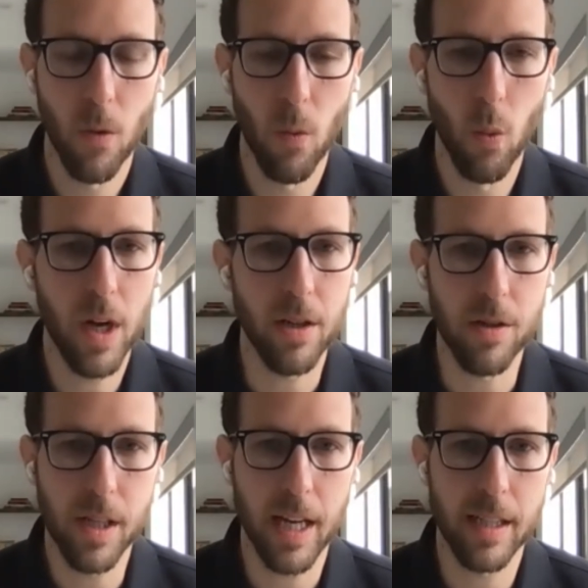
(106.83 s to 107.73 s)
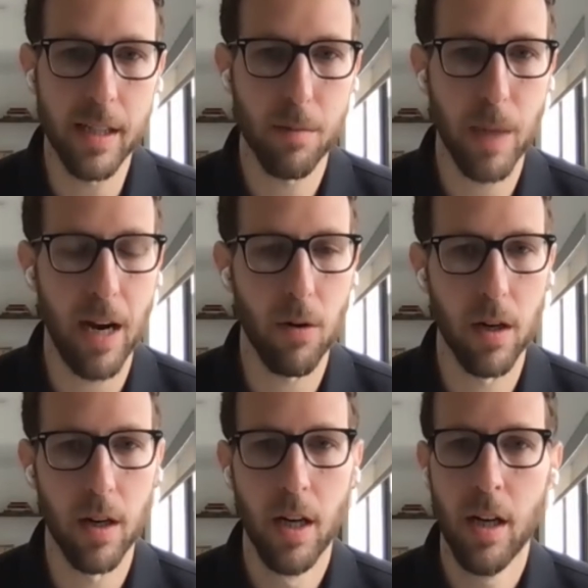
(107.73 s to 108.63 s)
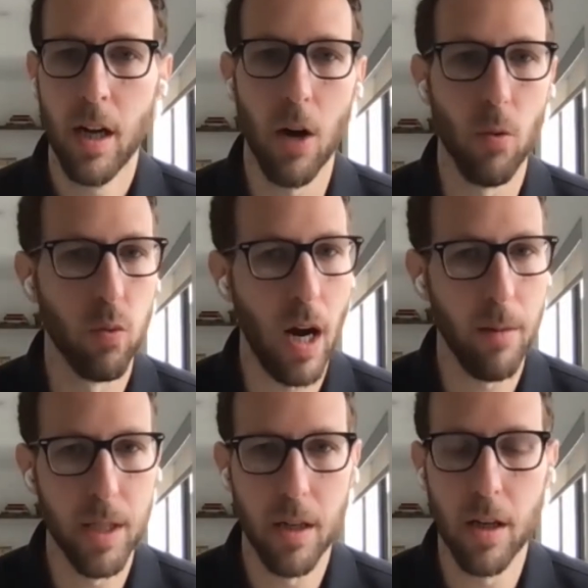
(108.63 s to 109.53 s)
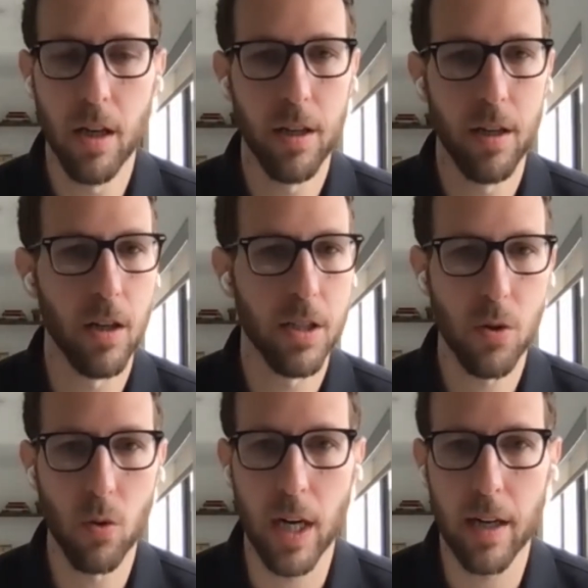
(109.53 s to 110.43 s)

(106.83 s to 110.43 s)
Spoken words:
what use cases power a Robinhood or a Square